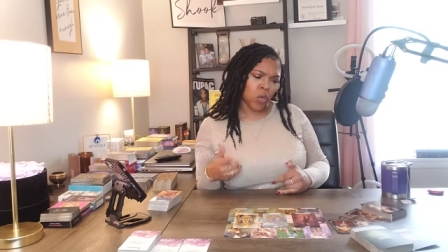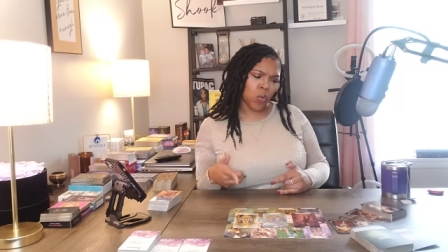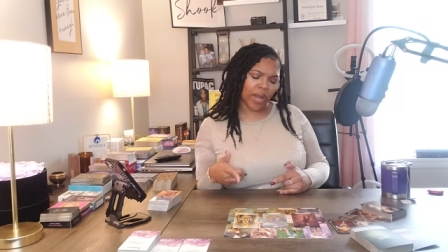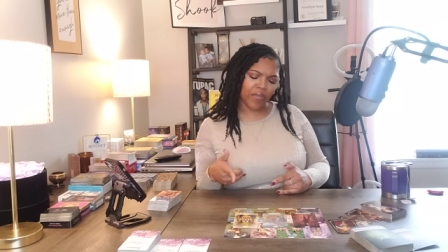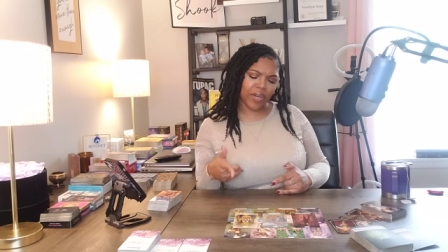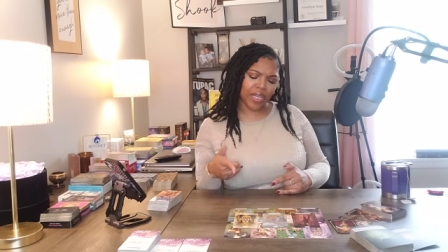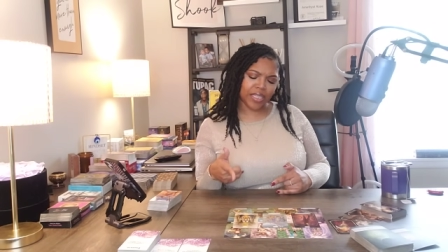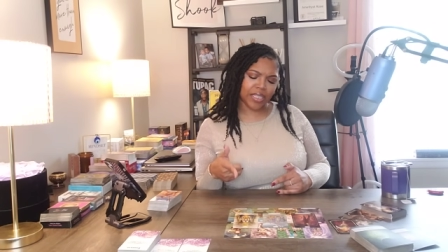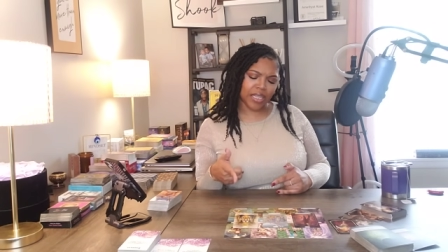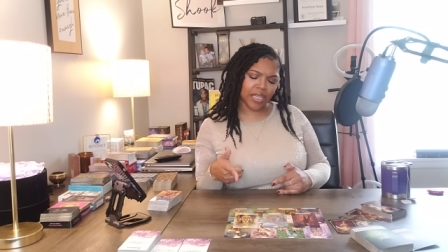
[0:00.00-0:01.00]
whoever
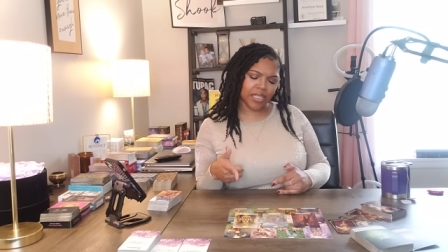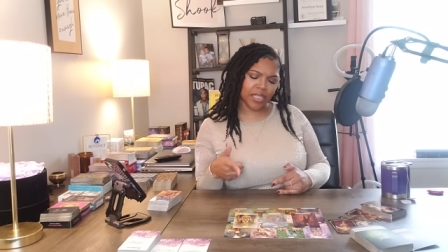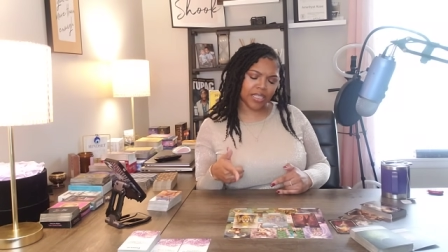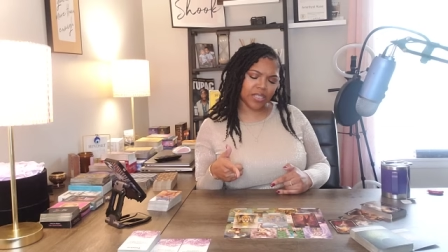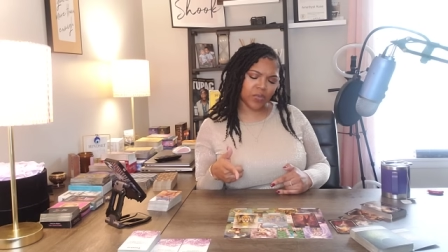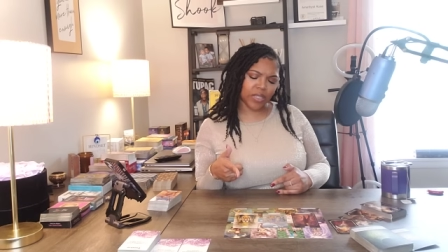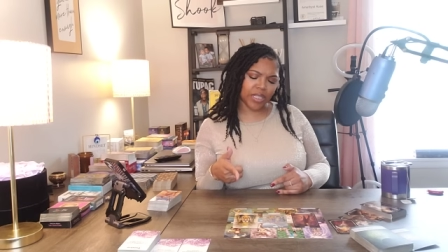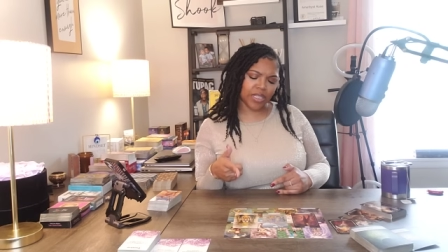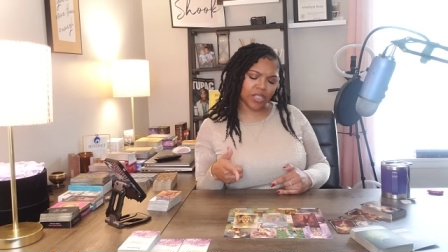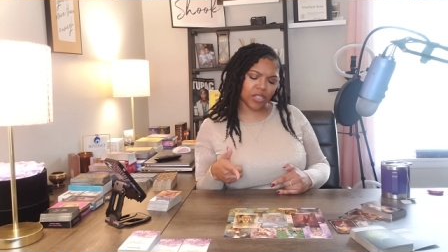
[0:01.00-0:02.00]
this is, this with
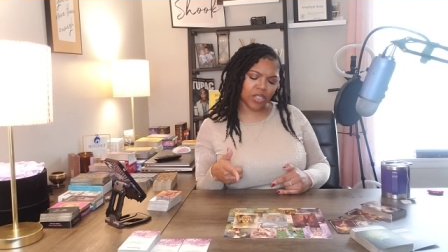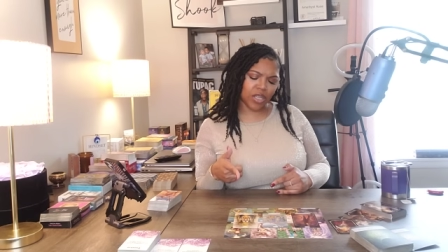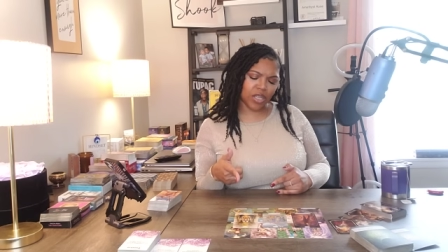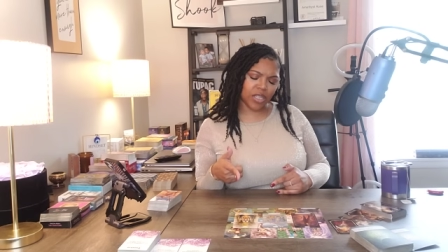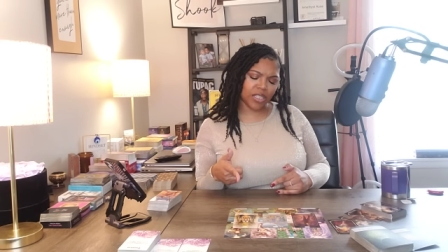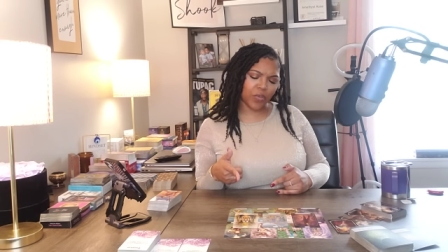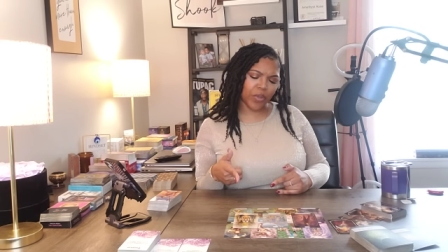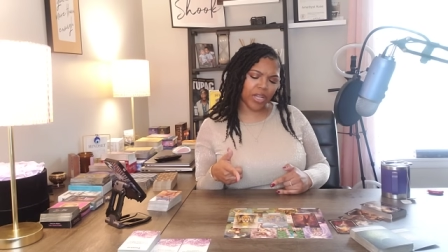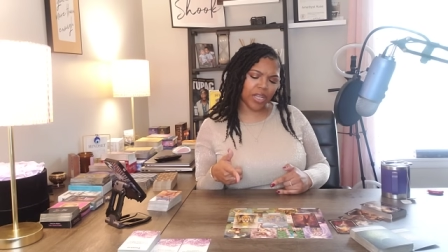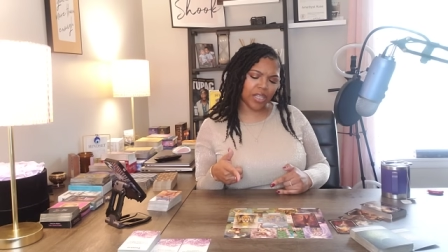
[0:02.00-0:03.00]
this, this would
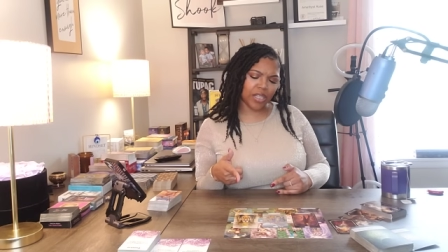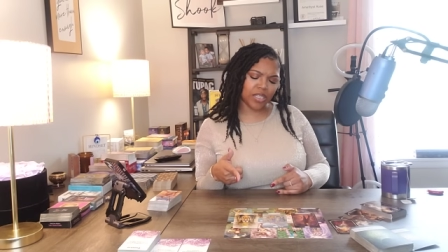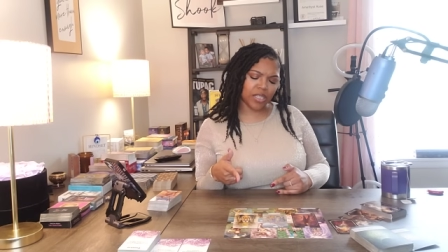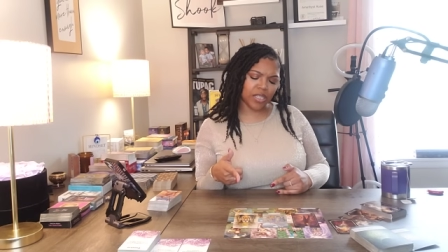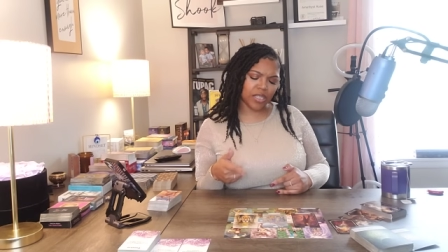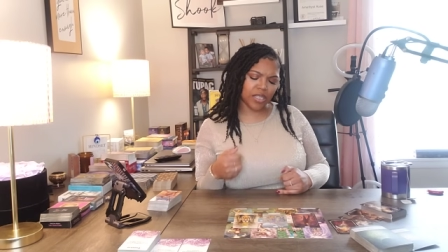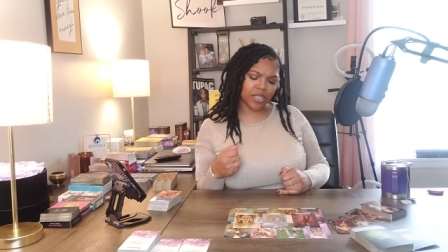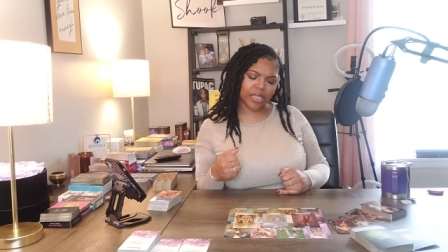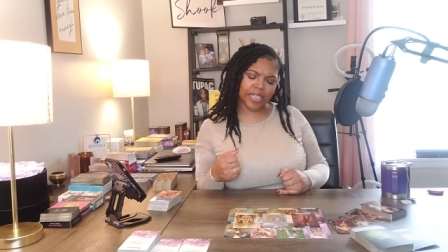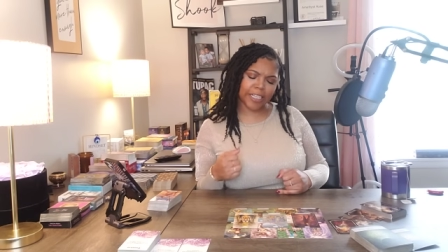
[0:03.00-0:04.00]
be this
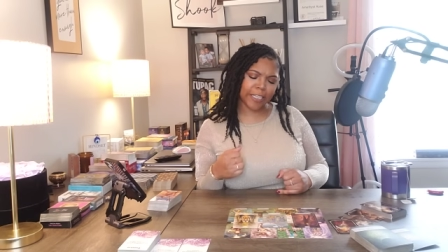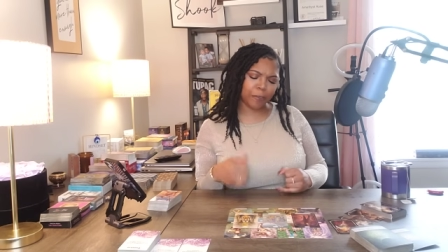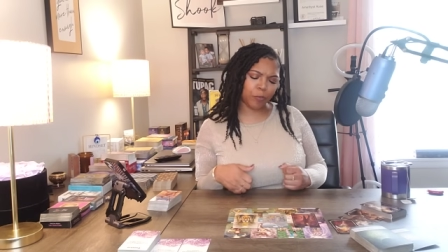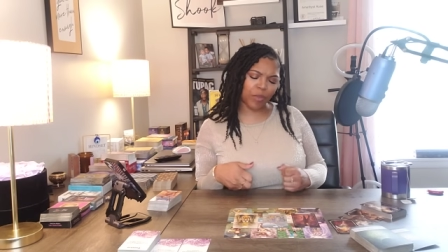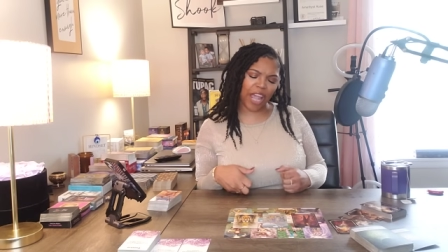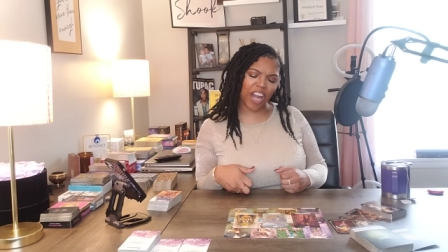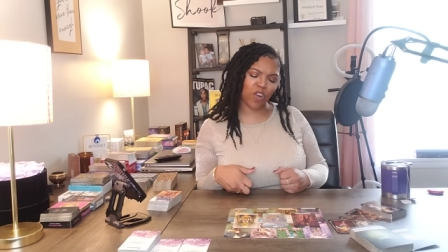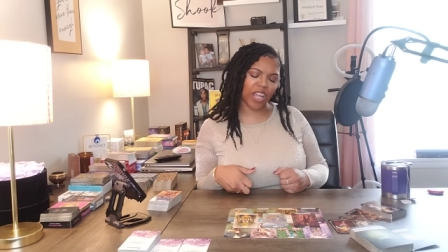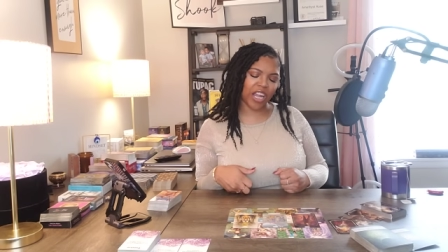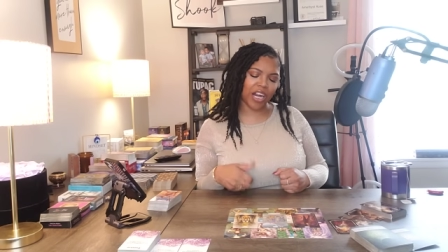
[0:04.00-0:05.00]
is. I
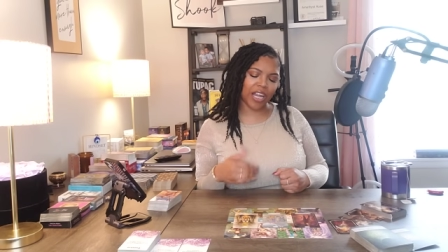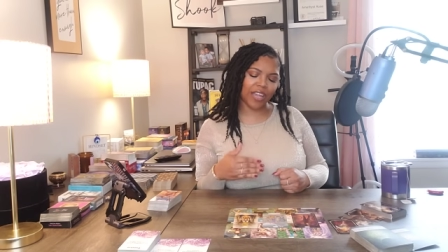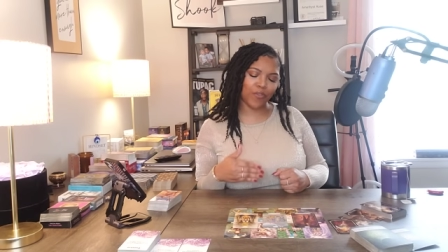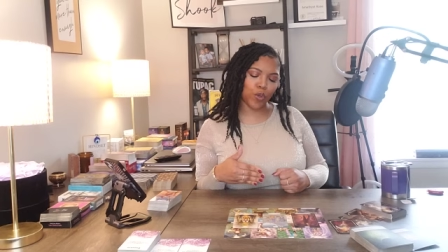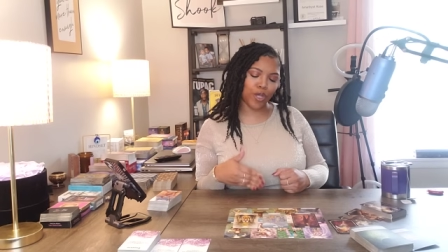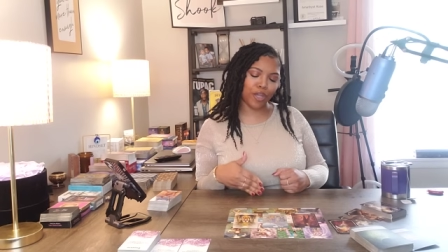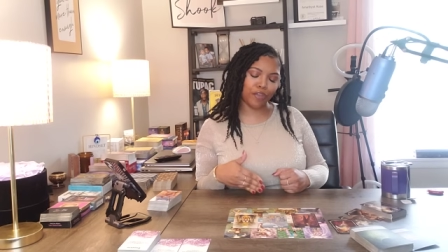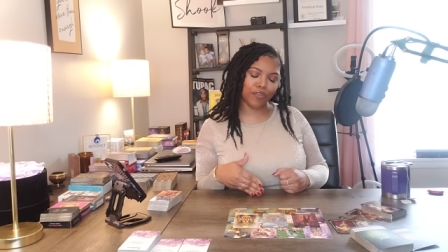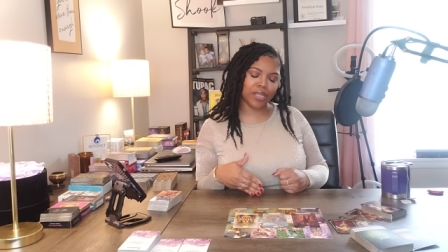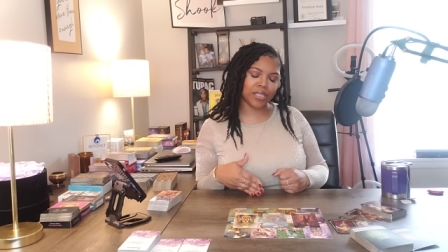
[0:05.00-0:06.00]
don't care if
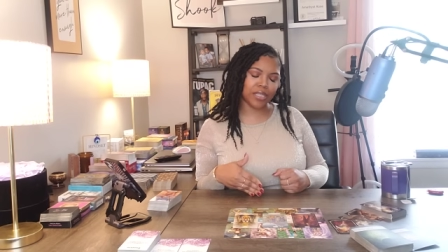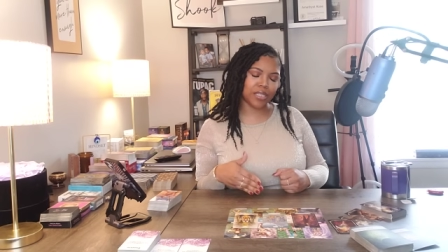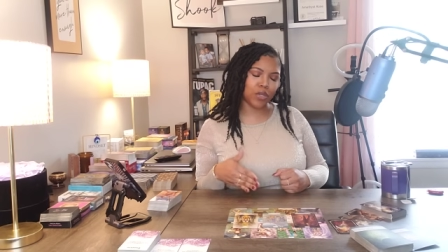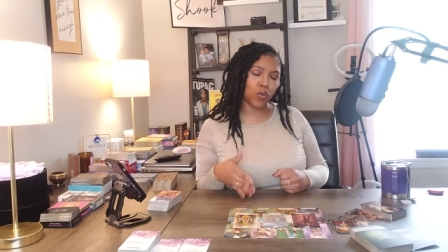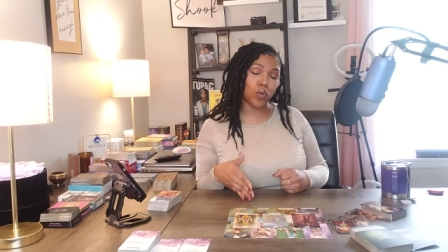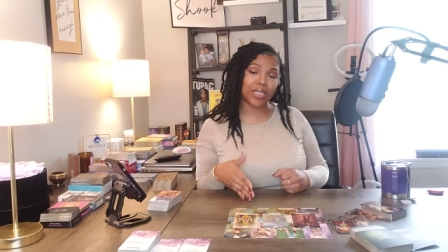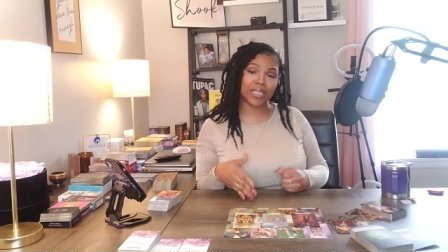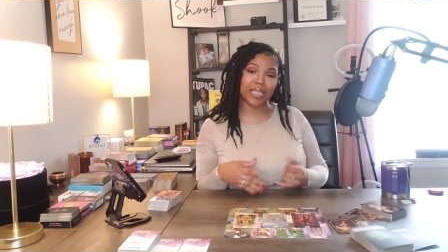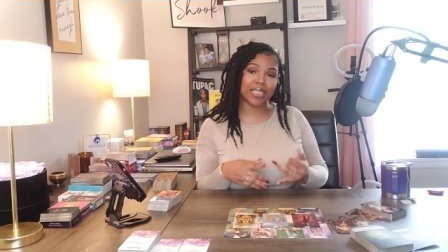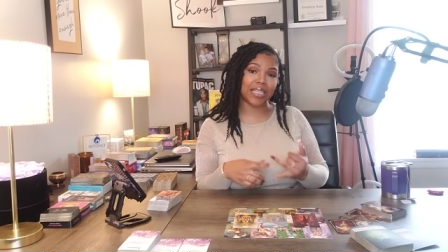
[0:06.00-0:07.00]
if this is who
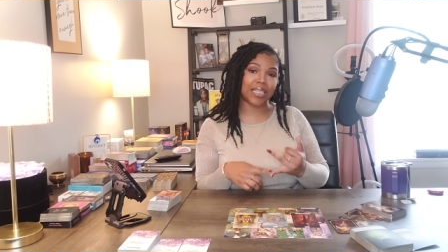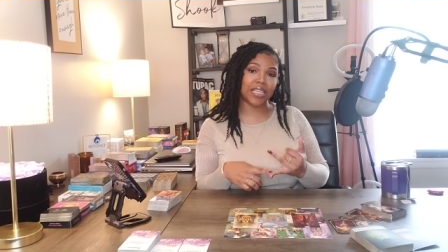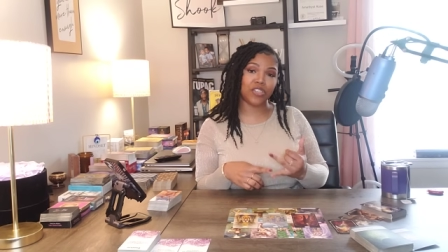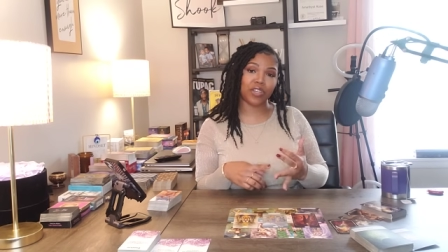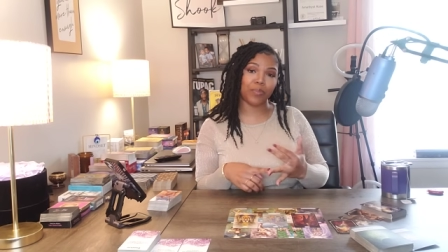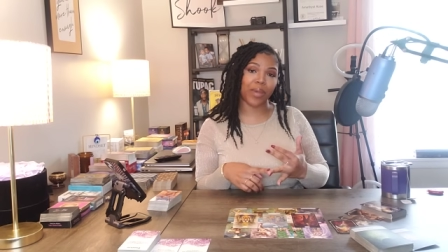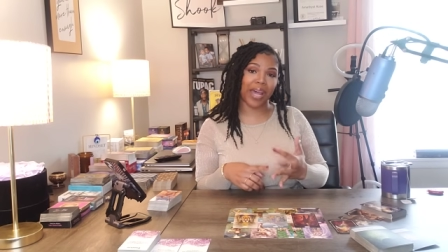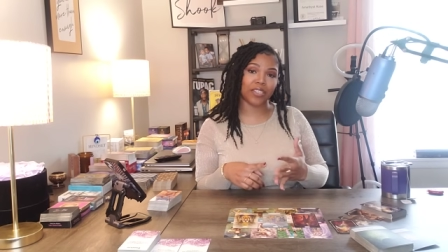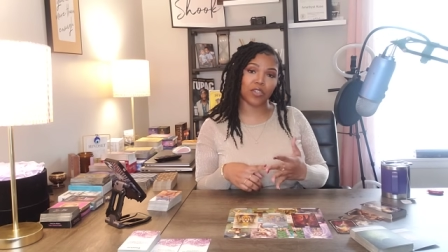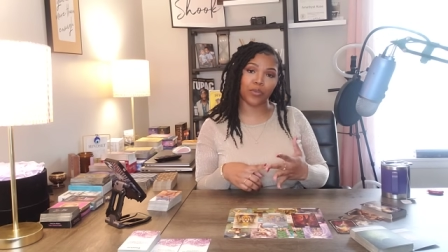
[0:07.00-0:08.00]
this is, a teacher,
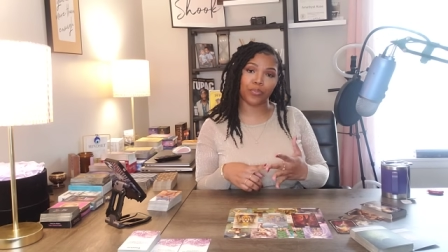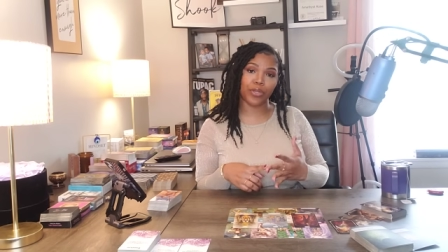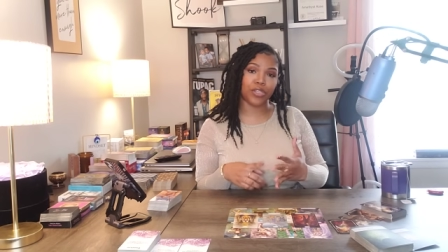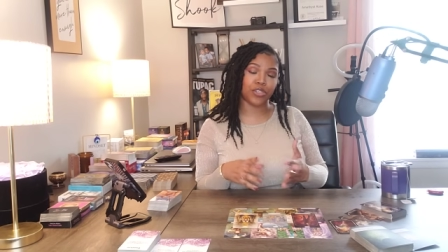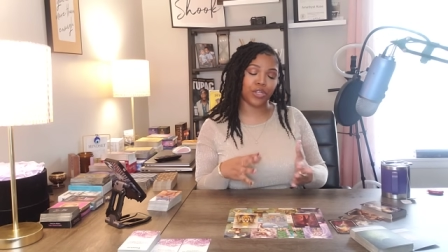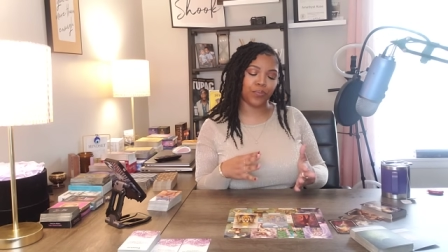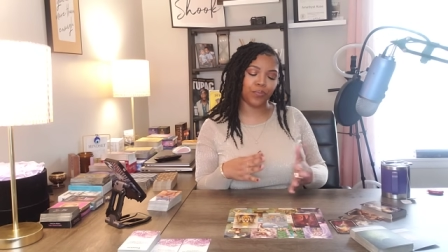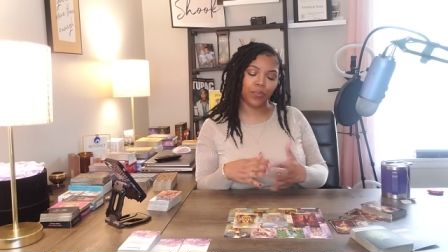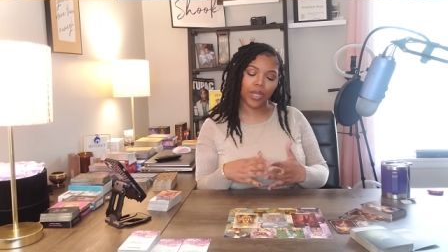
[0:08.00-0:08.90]
pastor, preacher.